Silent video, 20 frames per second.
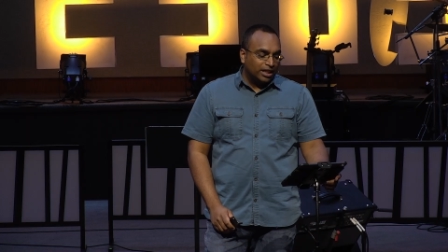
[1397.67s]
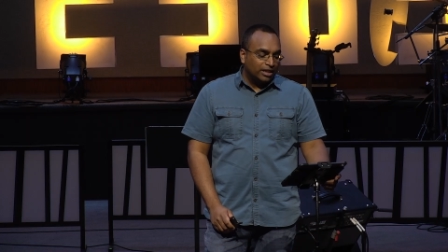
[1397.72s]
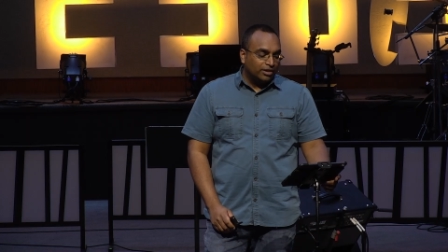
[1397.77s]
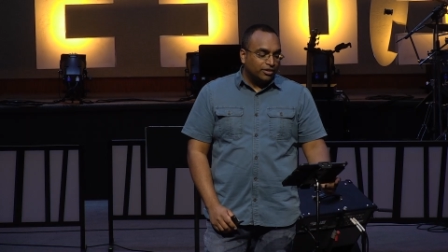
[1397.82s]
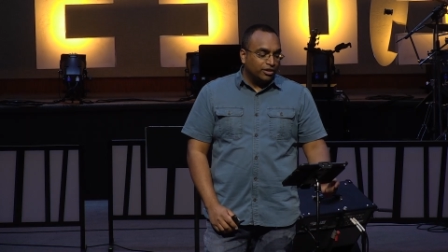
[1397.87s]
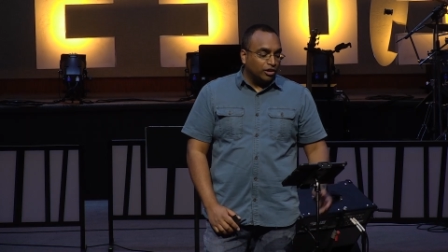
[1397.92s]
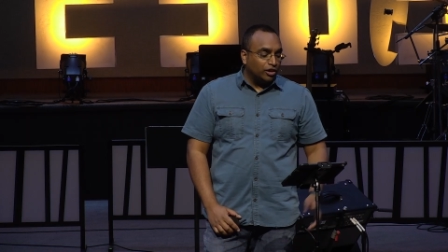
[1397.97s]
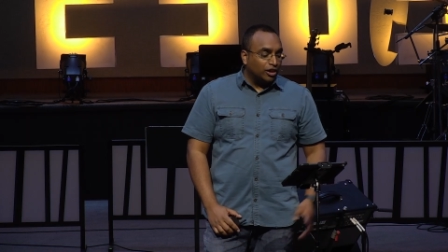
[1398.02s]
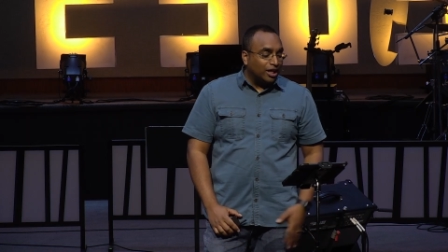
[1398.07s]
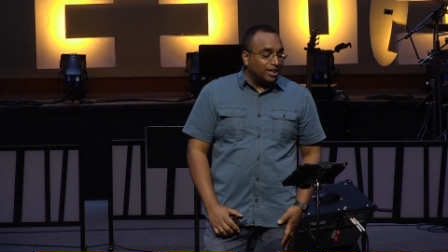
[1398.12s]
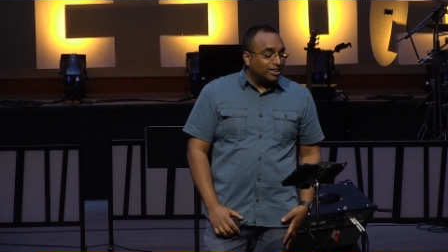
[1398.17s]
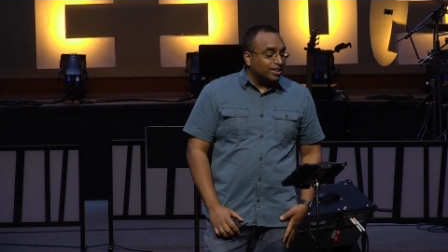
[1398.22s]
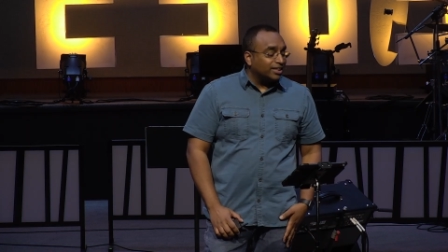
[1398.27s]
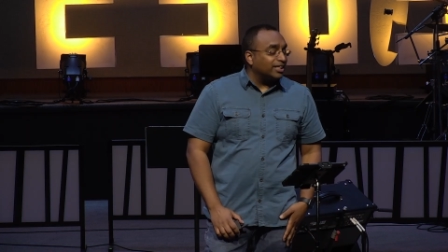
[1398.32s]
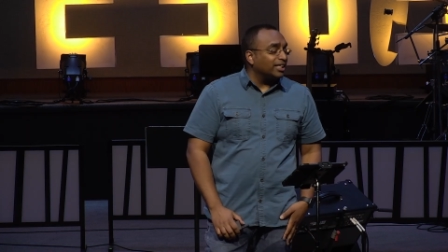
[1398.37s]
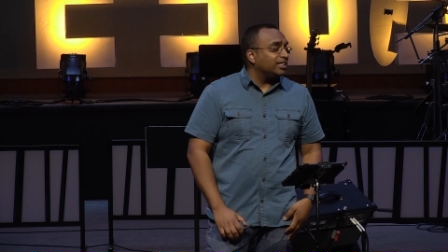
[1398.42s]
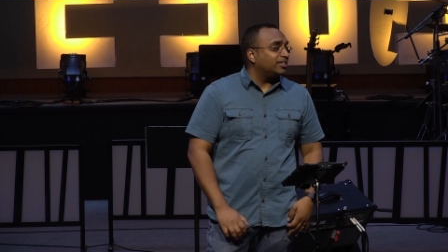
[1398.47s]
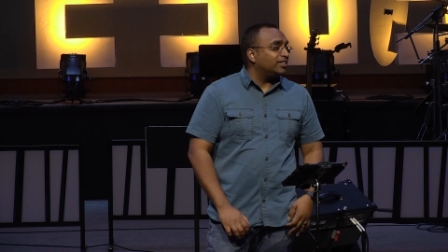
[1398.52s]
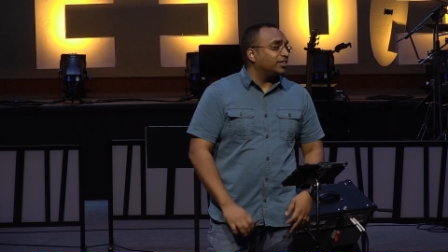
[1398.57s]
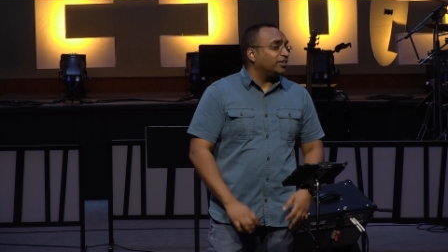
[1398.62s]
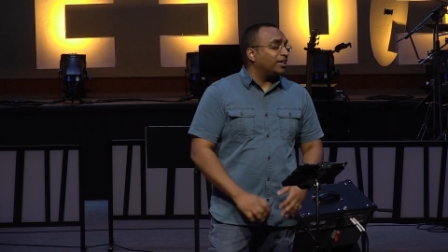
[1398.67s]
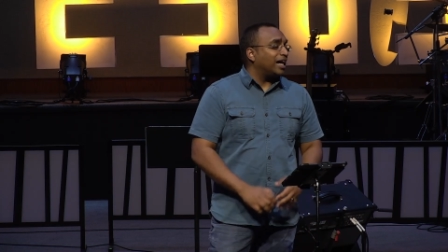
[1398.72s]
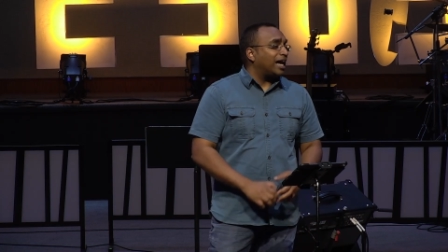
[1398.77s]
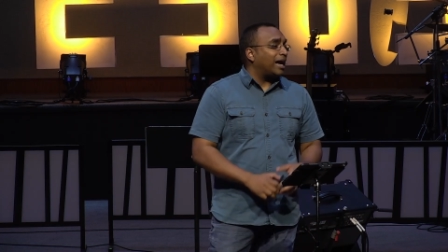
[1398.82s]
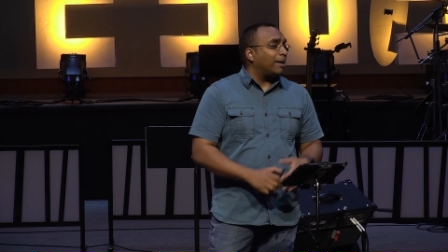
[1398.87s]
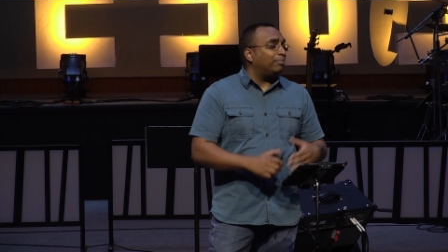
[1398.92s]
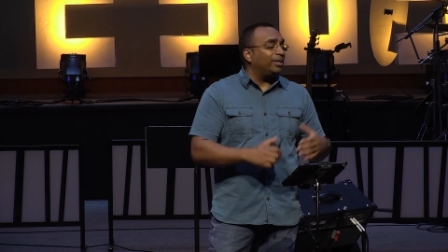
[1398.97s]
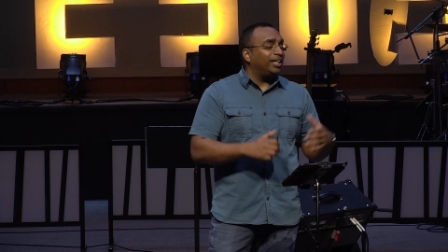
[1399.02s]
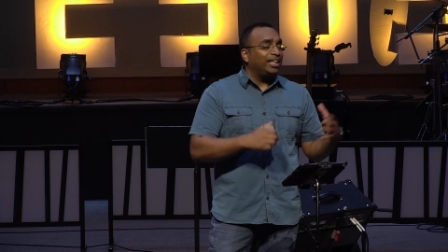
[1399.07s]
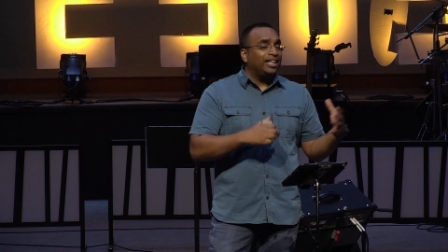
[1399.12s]
There are lots of things that are
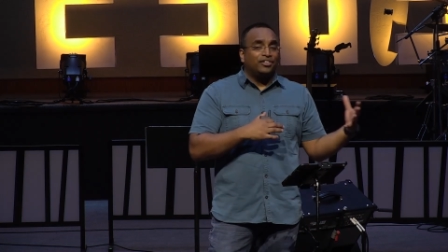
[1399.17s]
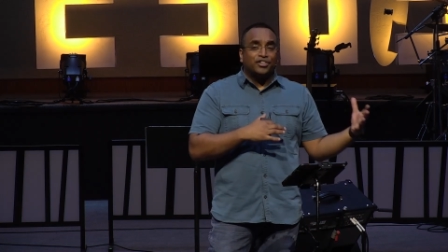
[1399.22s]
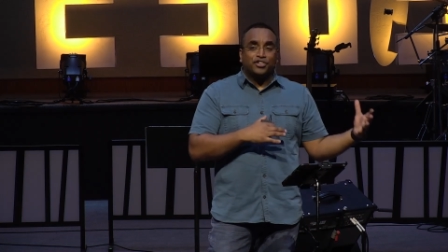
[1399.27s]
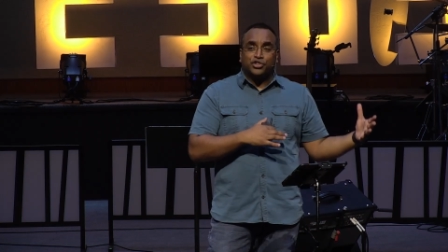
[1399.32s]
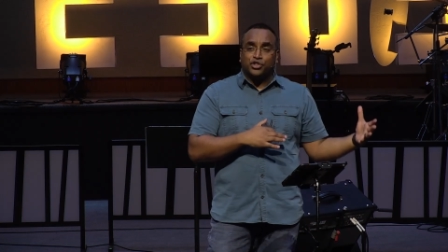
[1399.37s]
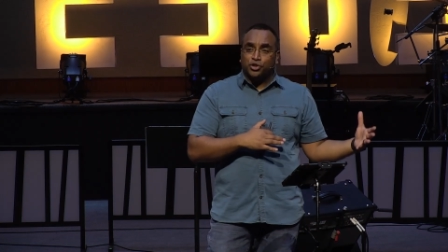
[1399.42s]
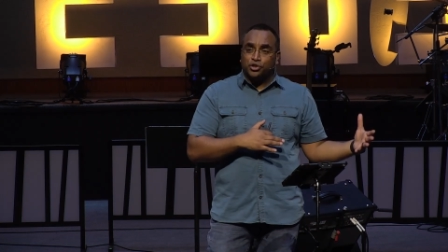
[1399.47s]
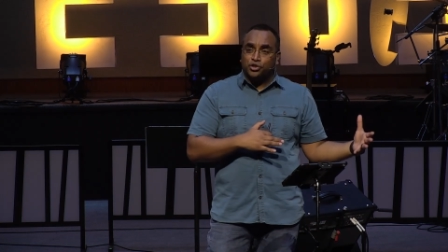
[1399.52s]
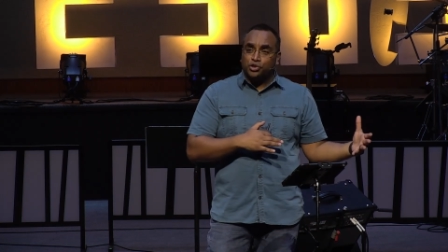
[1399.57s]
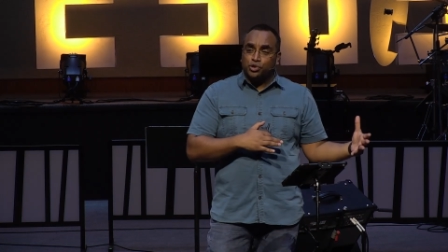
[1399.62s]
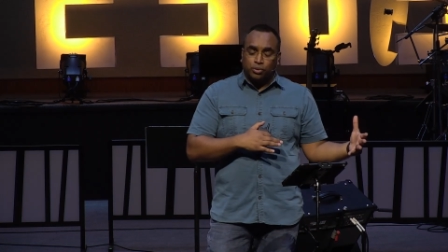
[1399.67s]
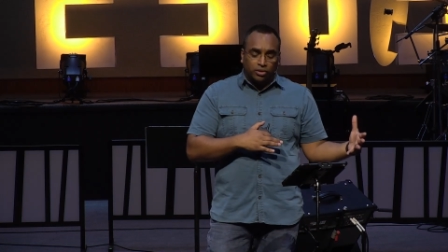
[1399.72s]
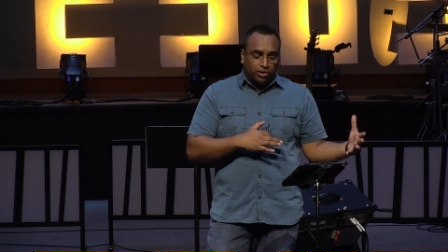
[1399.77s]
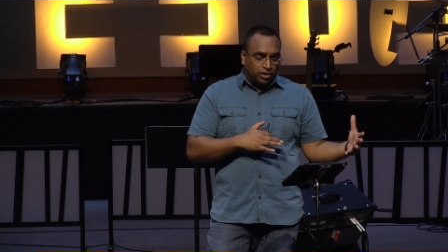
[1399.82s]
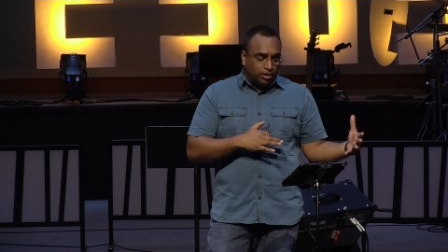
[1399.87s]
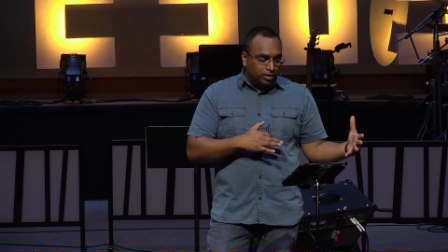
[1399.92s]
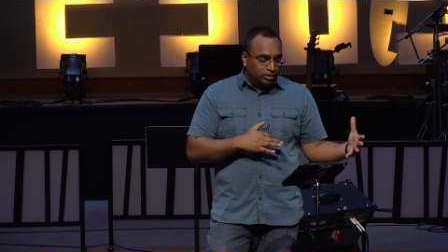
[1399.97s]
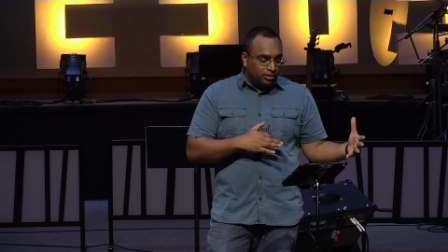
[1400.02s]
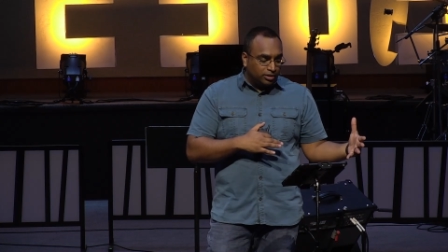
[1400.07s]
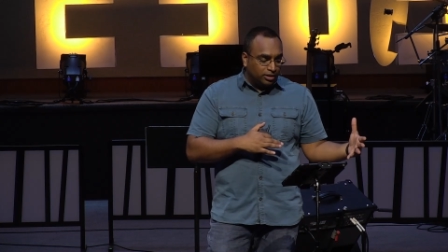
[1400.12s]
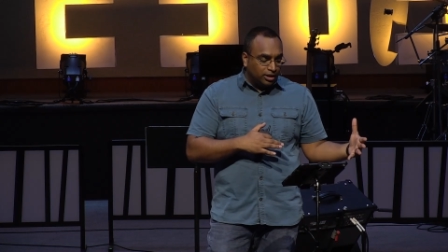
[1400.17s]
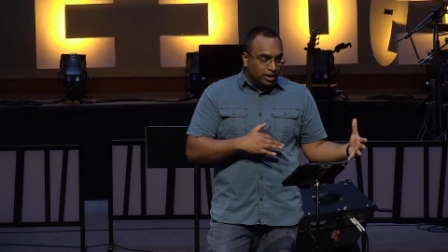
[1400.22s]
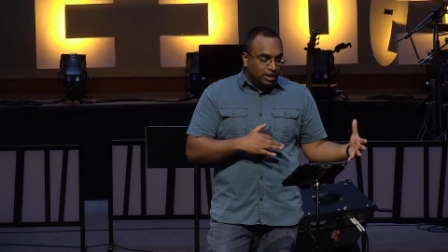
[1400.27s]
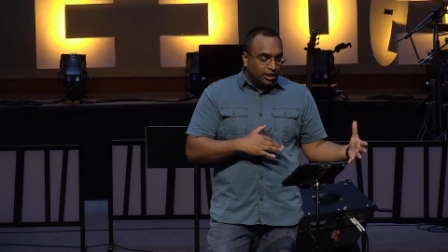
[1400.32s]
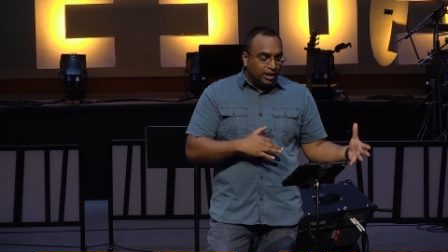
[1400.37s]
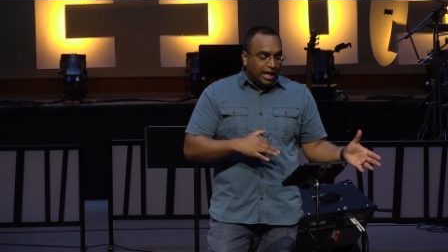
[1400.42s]
happening in the church world